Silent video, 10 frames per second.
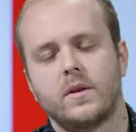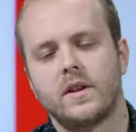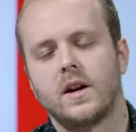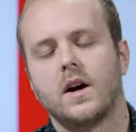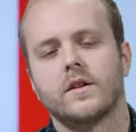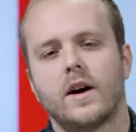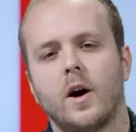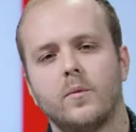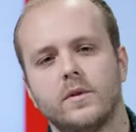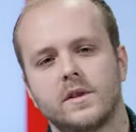one of the other
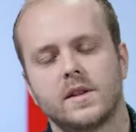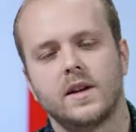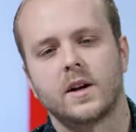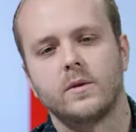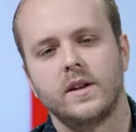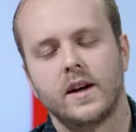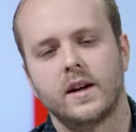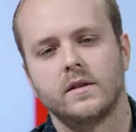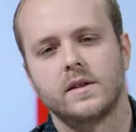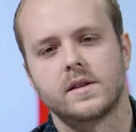outputs that equity
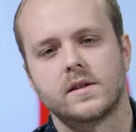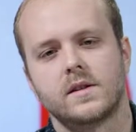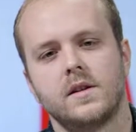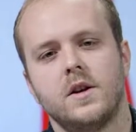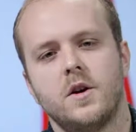analysts